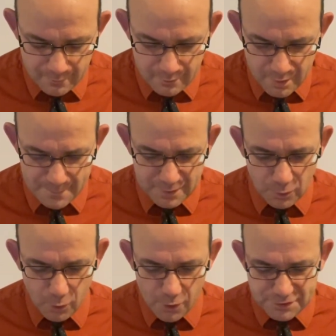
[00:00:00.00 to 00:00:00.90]
And
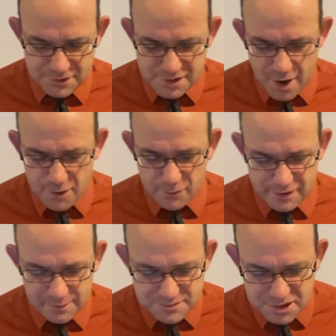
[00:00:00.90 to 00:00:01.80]
behold, there talked
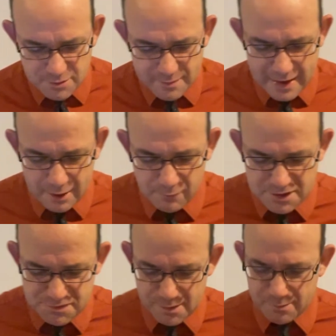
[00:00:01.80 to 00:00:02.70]
with him two men,
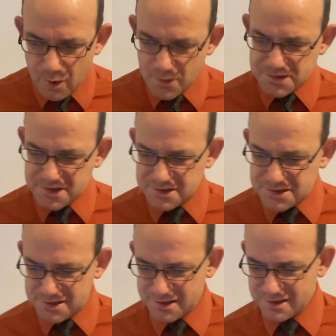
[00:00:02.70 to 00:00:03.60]
which were
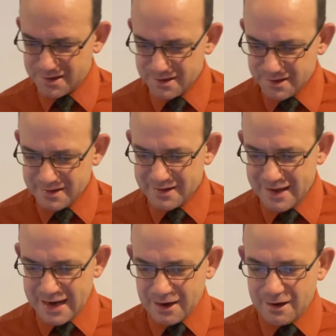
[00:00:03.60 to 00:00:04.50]
Moses
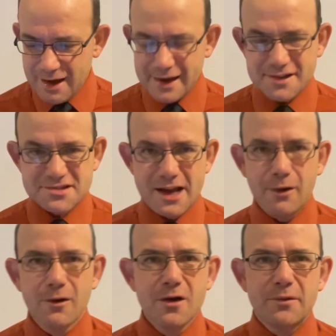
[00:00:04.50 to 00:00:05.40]
and Elias.
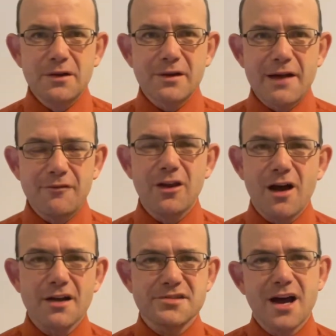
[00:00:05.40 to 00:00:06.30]
Now, we don't have a
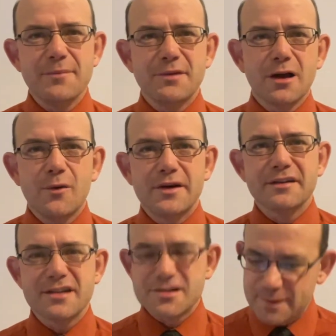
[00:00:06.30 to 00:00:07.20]
lot of time to go
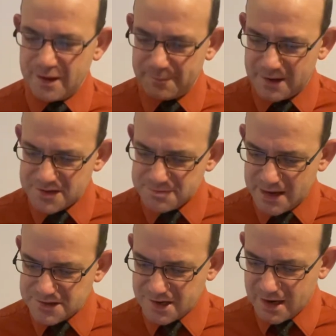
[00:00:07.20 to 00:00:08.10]
into this, but let me just
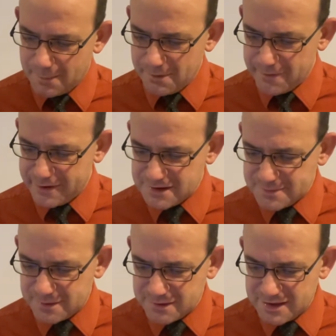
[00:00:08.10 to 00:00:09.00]
mention a couple of things
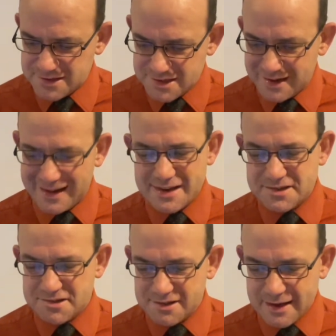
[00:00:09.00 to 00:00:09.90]
about these
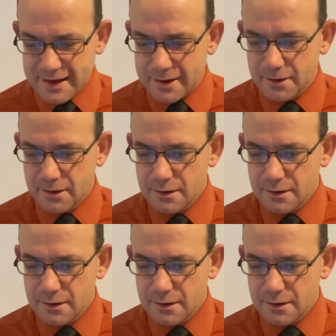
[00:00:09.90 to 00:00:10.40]
guys today.